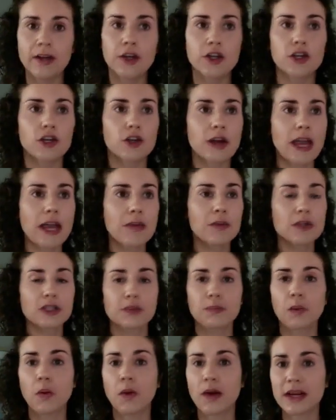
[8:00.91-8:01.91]
you're able to
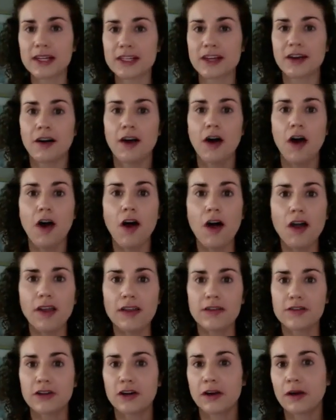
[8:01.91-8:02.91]
point all
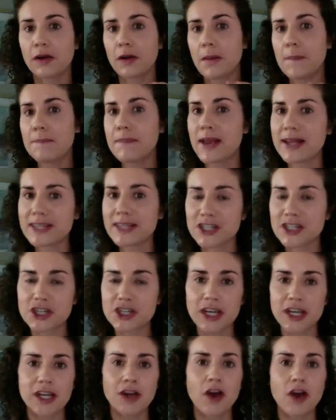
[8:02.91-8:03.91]
of your
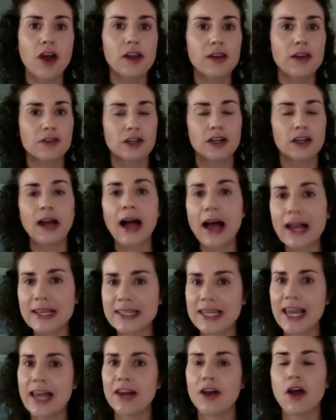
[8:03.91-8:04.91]
messaging, all of your
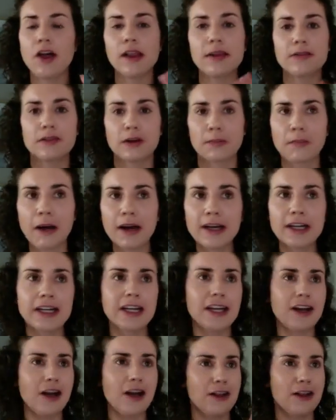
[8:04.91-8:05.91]
content, all of your
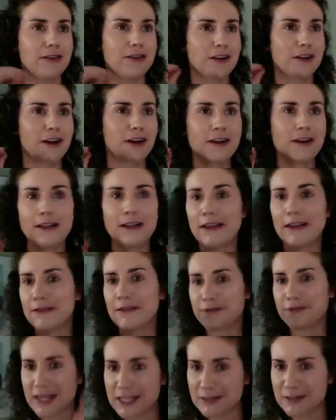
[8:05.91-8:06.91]
marketing, all of your
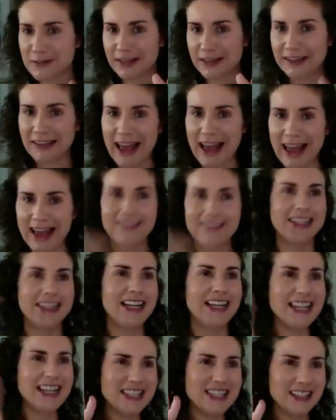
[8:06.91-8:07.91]
Facebook Lives
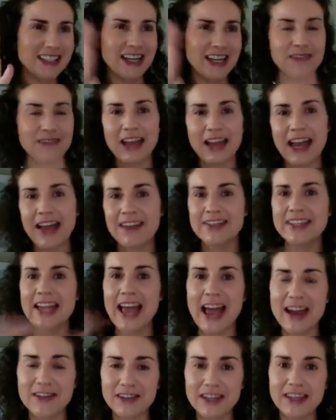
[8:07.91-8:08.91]
and Instagram Lives,
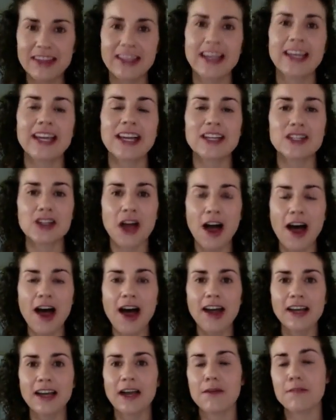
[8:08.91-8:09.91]
everything can
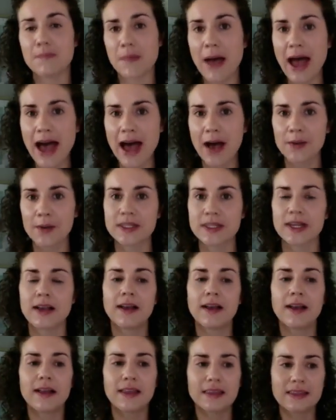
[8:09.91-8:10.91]
talk about
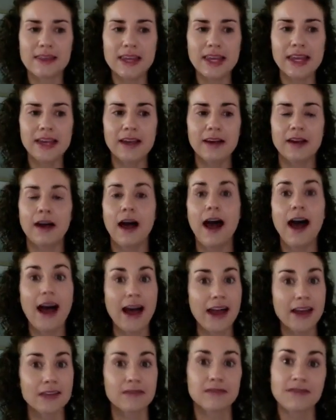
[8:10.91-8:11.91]
the
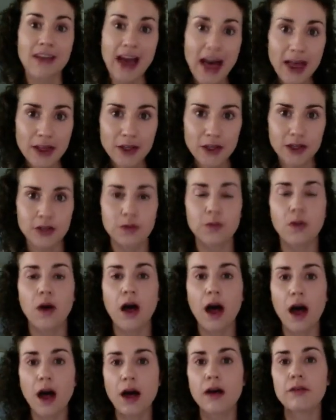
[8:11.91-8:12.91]
high value
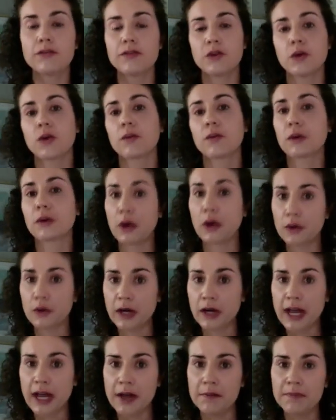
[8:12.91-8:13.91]
of your
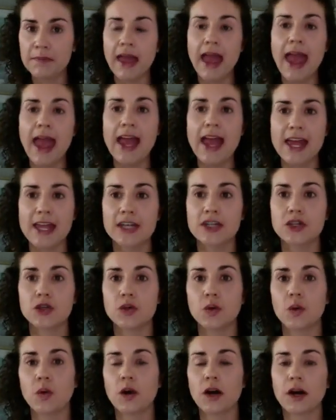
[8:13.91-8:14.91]
program and
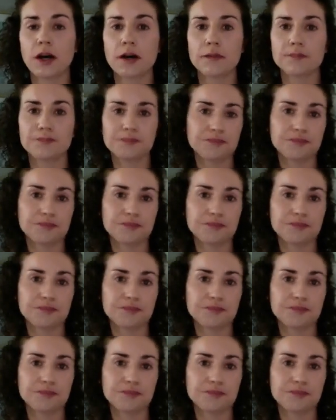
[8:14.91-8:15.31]
your